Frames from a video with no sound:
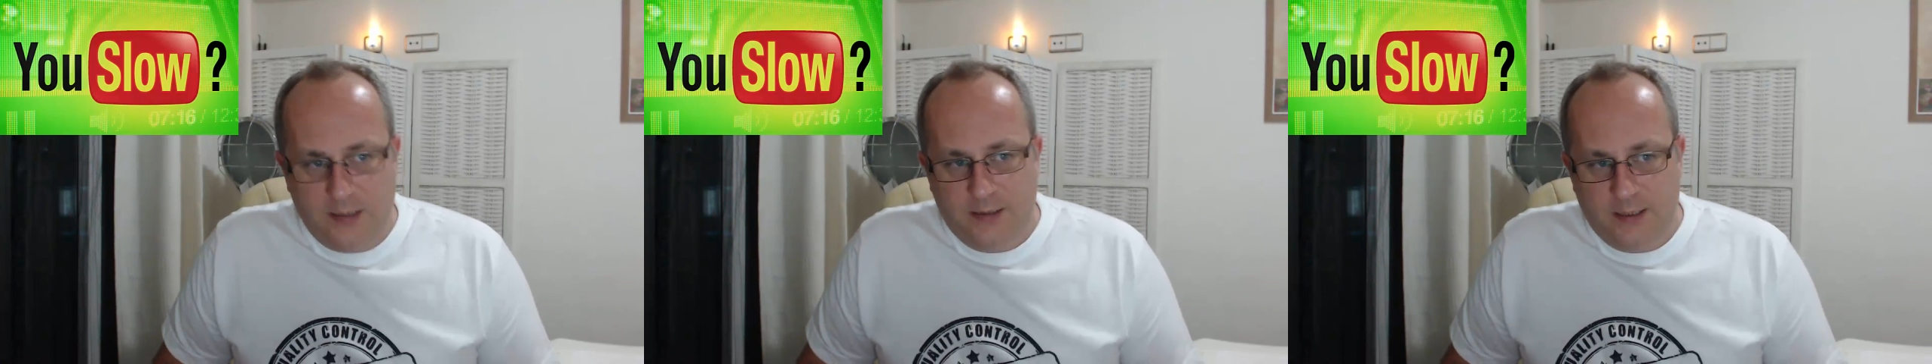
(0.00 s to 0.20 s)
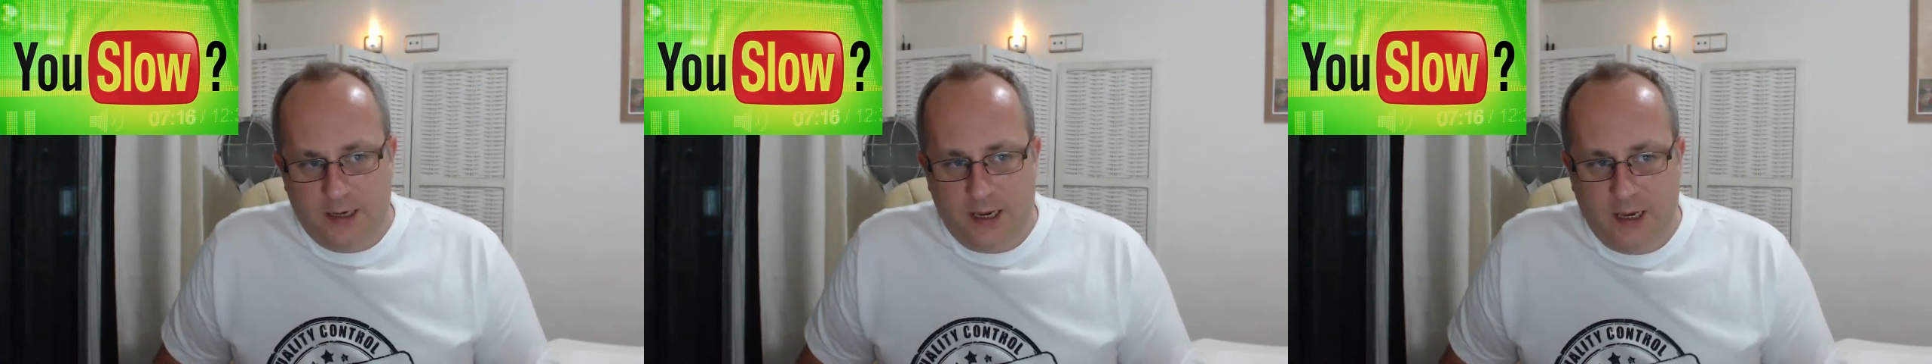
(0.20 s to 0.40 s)

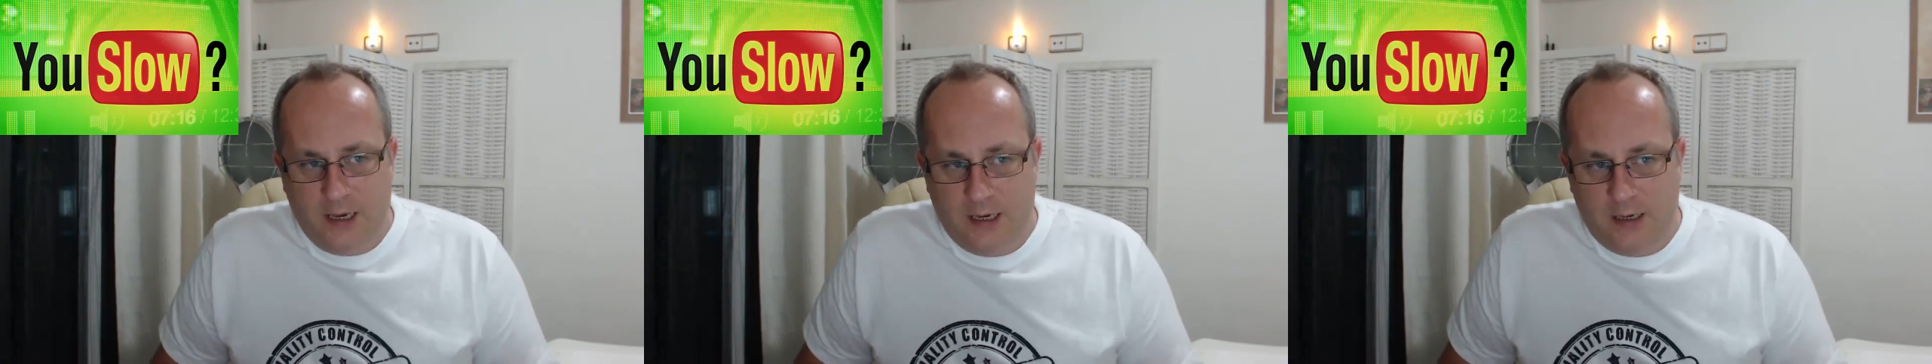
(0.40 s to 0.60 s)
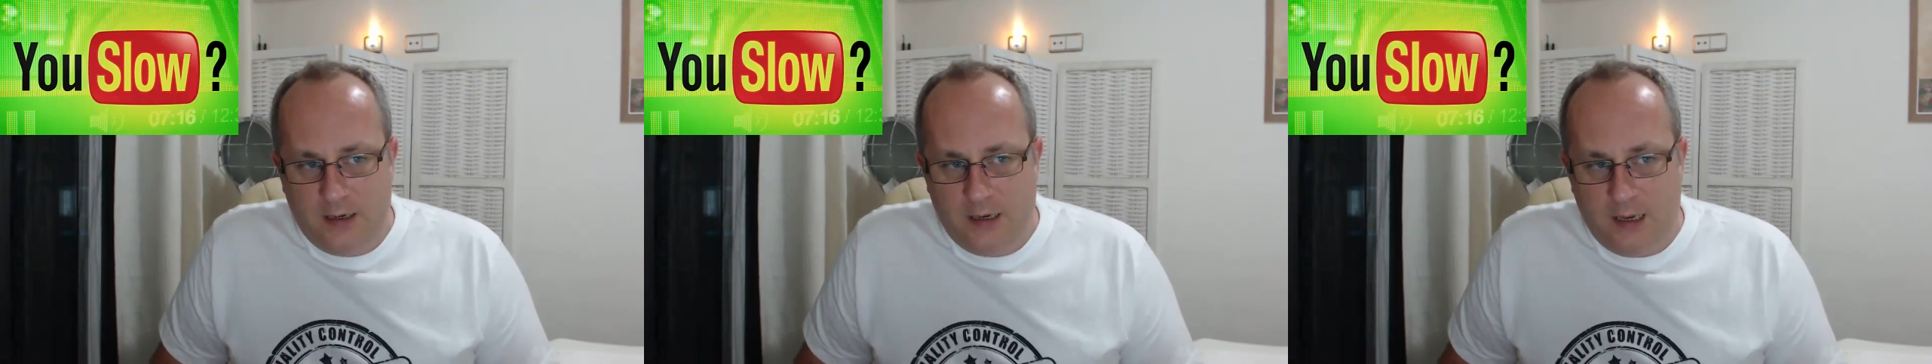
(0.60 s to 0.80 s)

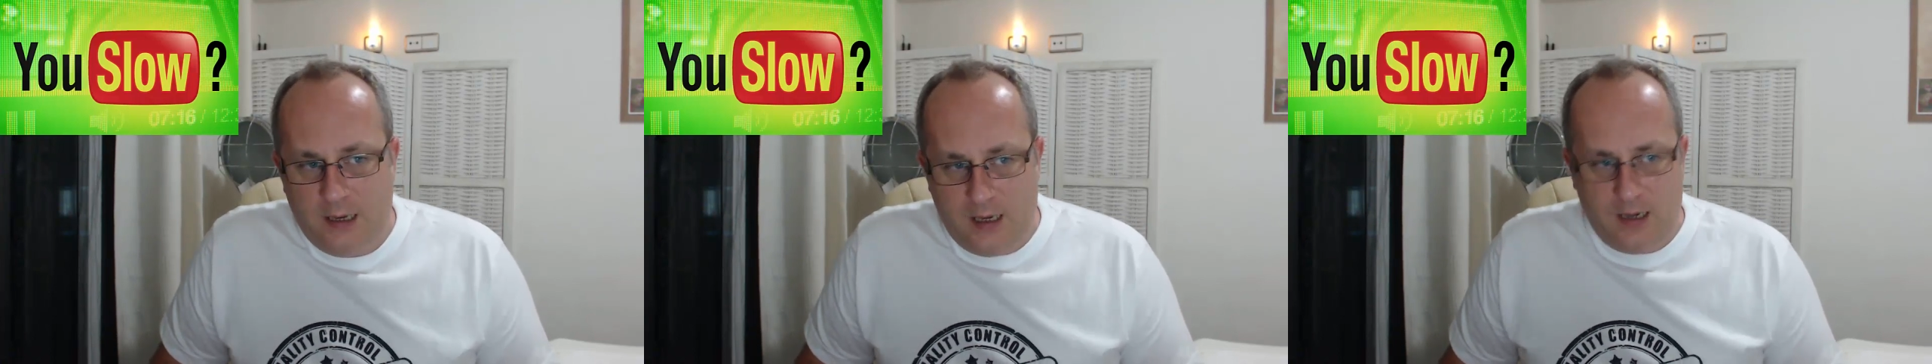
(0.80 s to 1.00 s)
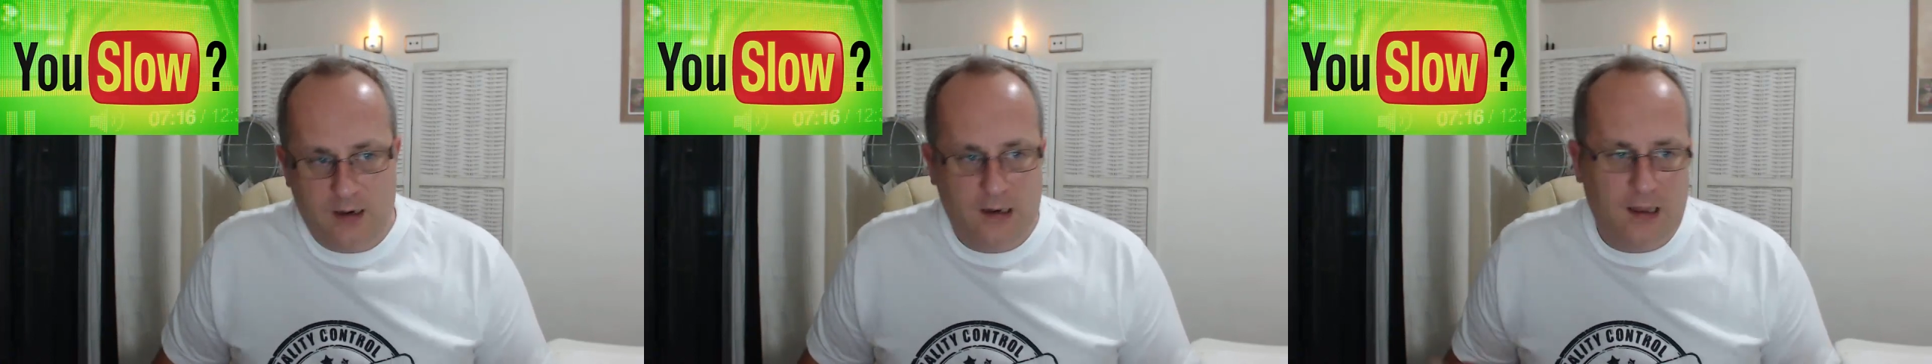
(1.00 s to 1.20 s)
internet
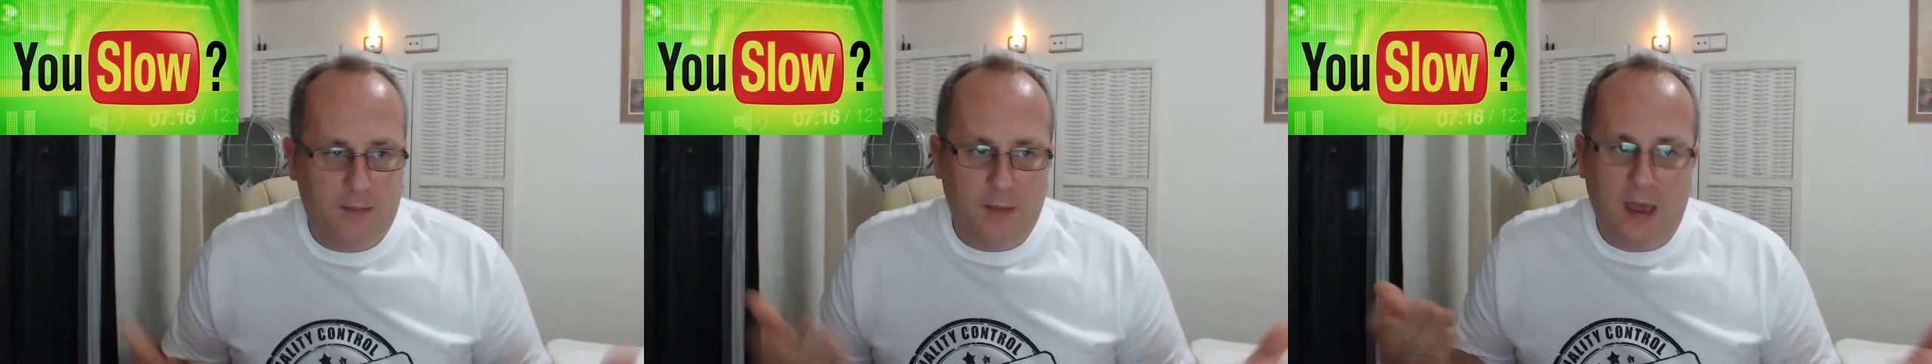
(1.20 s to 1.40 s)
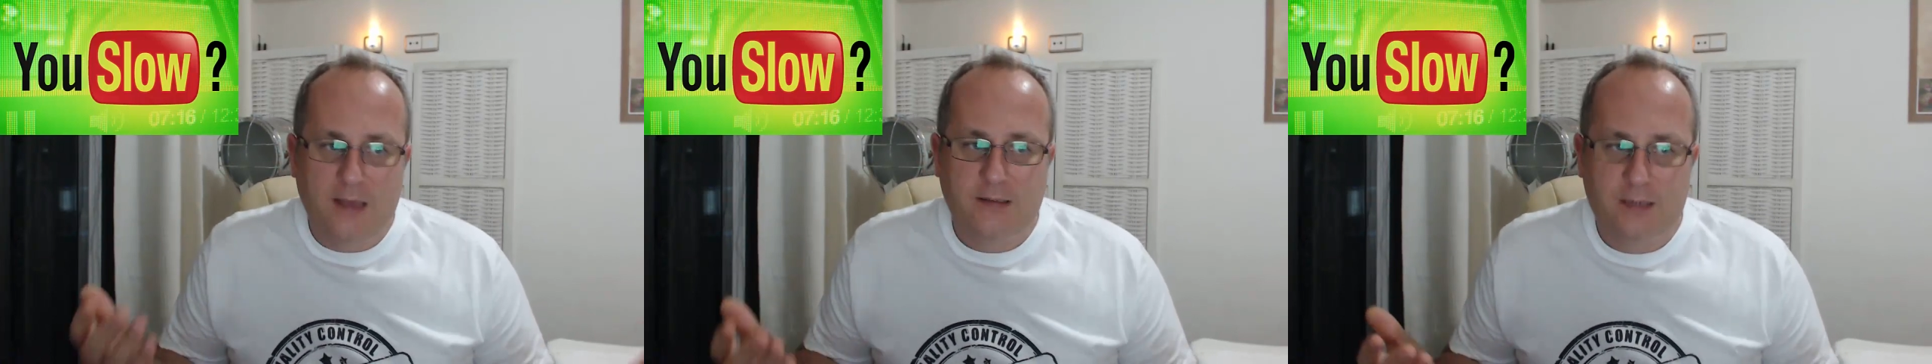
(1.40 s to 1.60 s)
in La
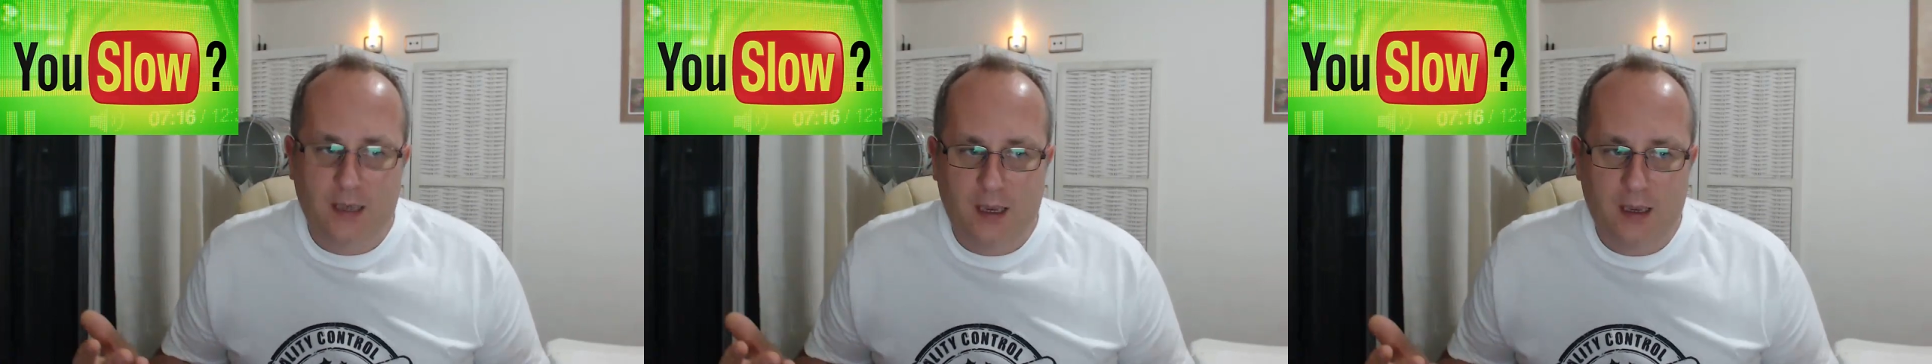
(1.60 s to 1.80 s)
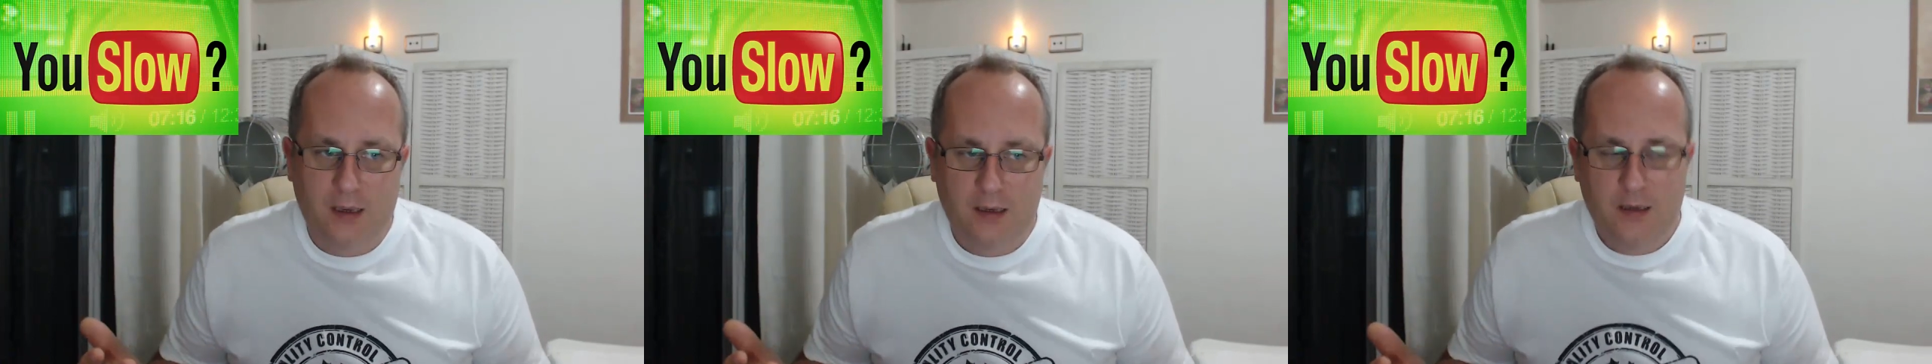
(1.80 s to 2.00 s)

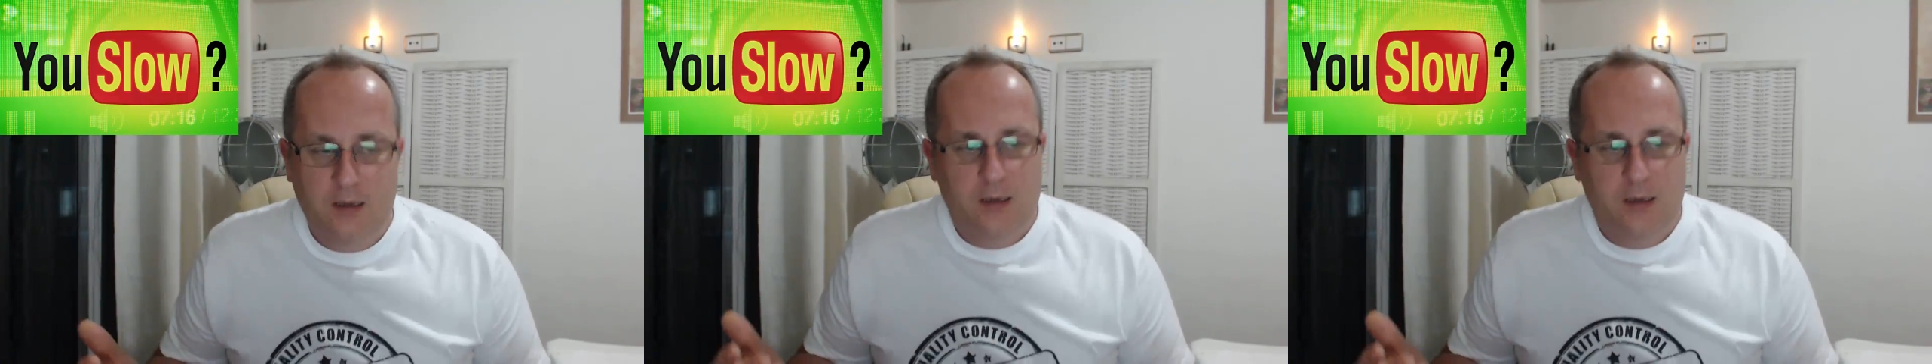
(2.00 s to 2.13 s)
Mata